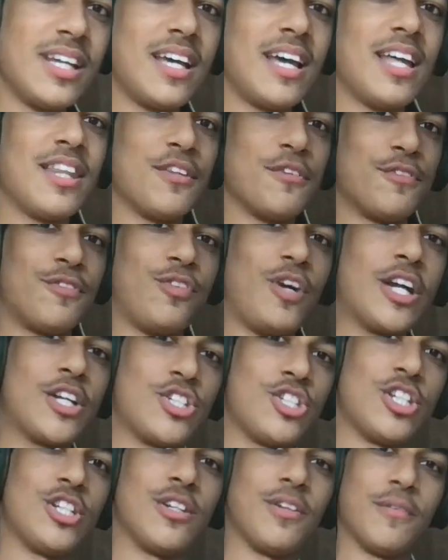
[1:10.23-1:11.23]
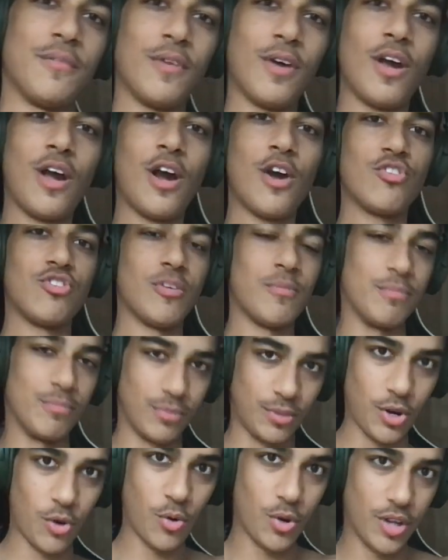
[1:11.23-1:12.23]
The friction from
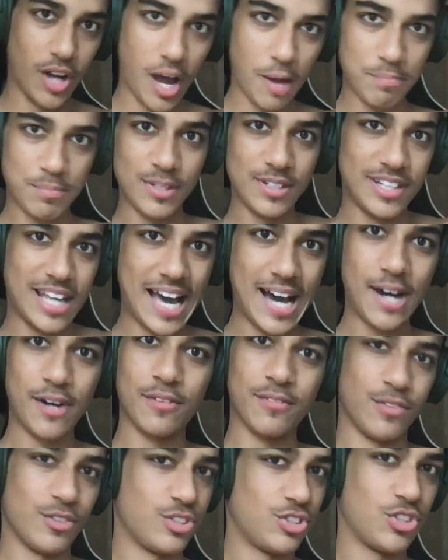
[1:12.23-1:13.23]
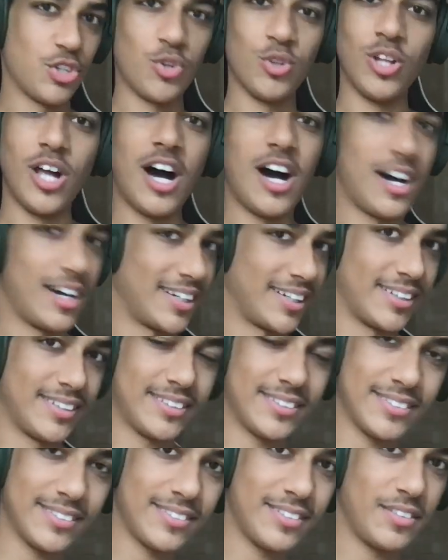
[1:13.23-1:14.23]
going up and down for so long,
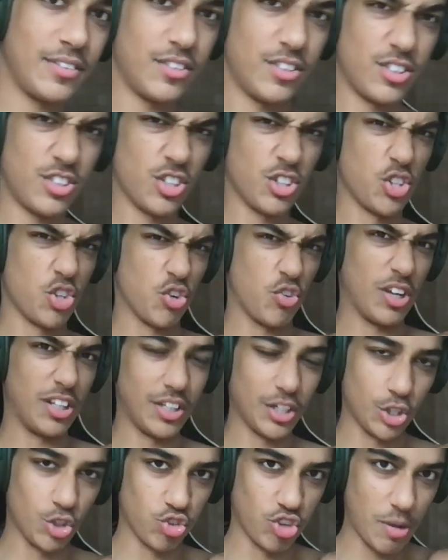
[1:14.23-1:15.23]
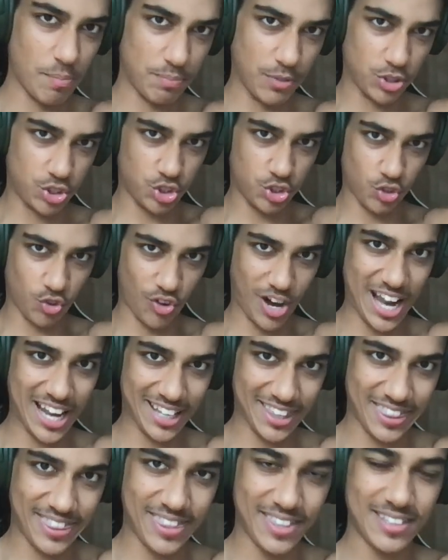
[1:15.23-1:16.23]
the gorilla grip, the
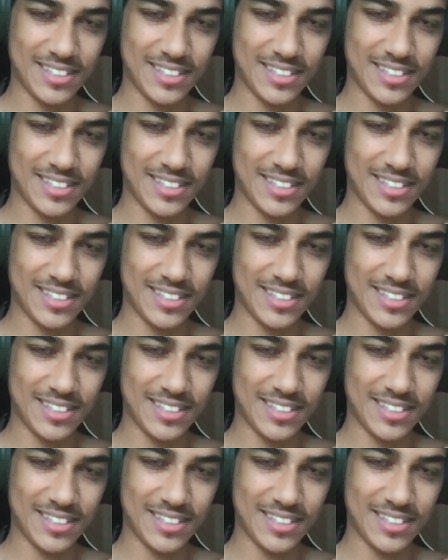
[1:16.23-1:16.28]
strength,